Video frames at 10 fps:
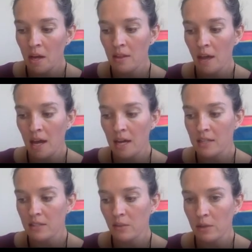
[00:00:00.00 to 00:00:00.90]
that
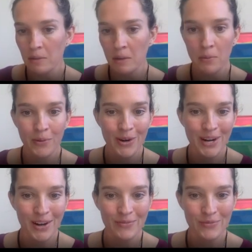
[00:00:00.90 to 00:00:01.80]
is going to be more
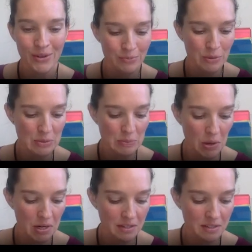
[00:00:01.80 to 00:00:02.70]
helpful and more
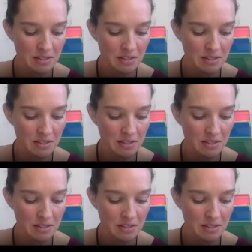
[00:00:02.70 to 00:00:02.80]
important.